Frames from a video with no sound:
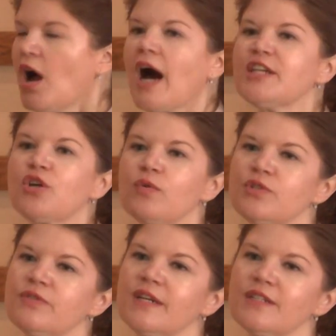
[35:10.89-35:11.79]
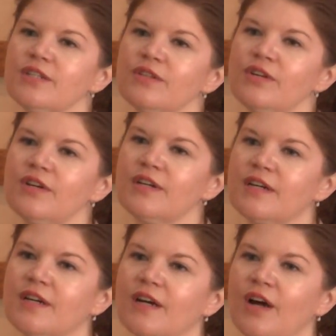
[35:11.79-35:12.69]
I told you not to look.
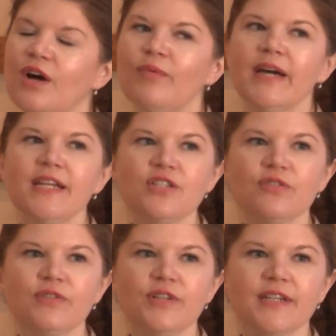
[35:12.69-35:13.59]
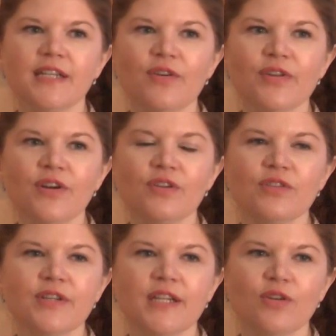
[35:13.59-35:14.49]
Why did you look? Now we're all
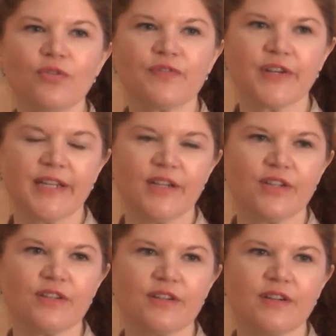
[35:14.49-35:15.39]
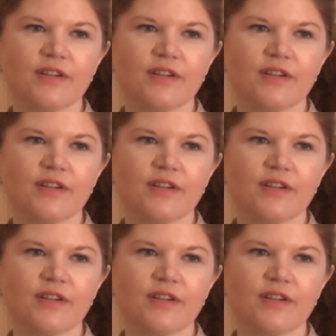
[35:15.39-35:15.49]
looking over here.